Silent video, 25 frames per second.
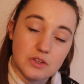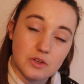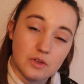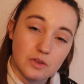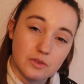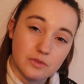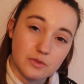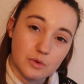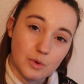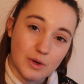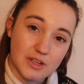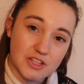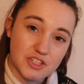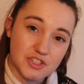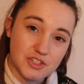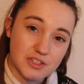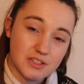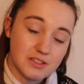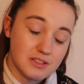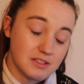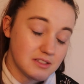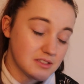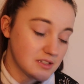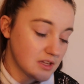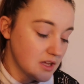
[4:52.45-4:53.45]
of
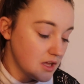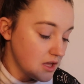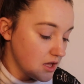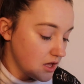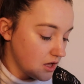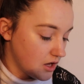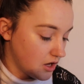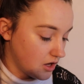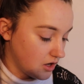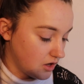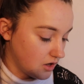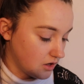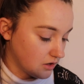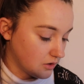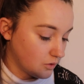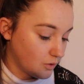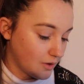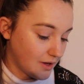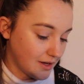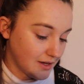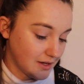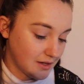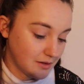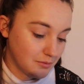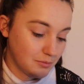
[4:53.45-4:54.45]
questions are
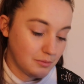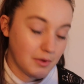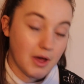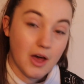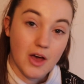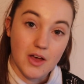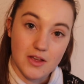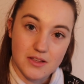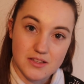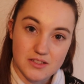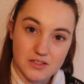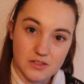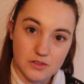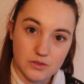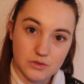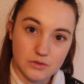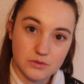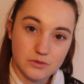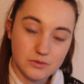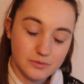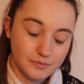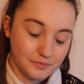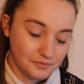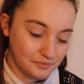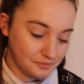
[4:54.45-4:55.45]
quite personal.